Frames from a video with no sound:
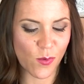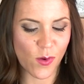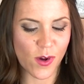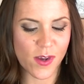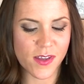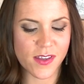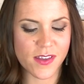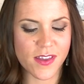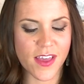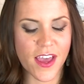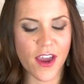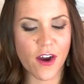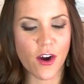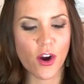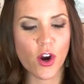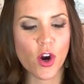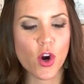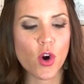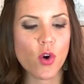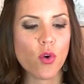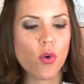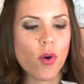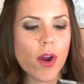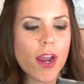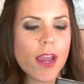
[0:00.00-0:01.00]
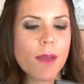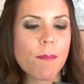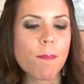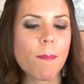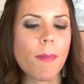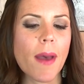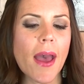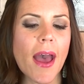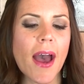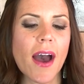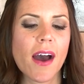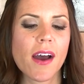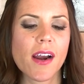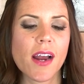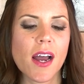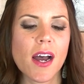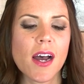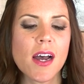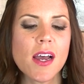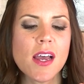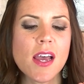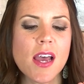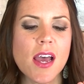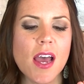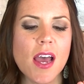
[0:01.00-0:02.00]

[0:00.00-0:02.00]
was their cream powder